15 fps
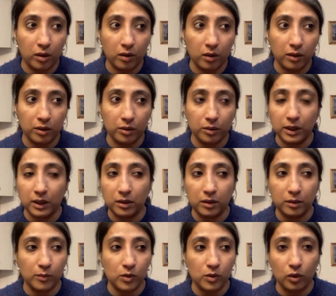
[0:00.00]
you know, in
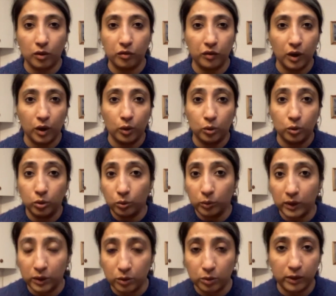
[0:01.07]
terms of who
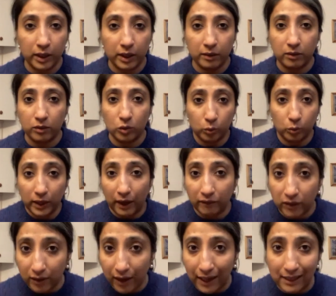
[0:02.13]
will do it? Do we have
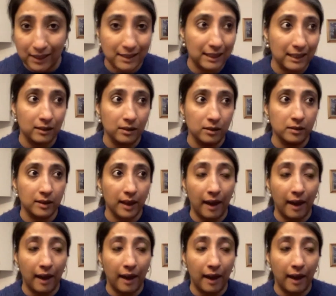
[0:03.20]
the right skills?